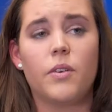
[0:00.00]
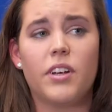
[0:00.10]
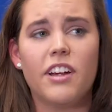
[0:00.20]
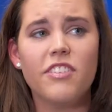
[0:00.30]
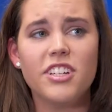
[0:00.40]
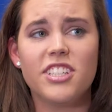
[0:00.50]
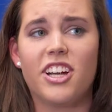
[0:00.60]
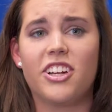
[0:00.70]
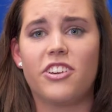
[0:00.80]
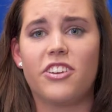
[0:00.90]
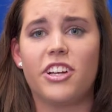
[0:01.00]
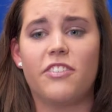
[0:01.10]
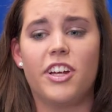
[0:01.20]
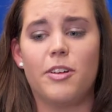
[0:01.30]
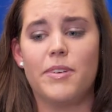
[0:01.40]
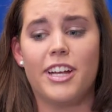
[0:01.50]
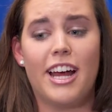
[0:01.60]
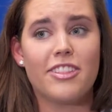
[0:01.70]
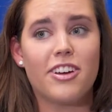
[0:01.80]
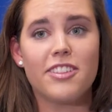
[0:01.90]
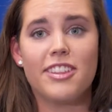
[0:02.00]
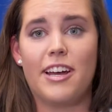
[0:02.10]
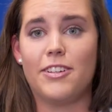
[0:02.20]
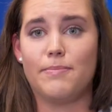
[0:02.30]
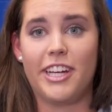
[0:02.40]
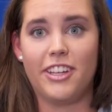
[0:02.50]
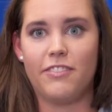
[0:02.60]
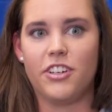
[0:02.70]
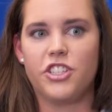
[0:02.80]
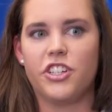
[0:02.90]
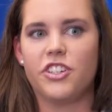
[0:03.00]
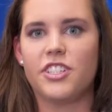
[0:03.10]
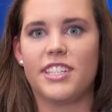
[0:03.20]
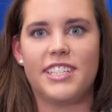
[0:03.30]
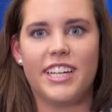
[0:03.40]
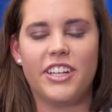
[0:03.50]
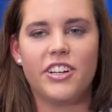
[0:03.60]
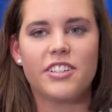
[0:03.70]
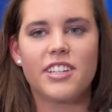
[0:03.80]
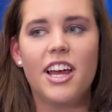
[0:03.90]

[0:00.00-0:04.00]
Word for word: When I first heard of career development, I thought that that was mainly for juniors and seniors,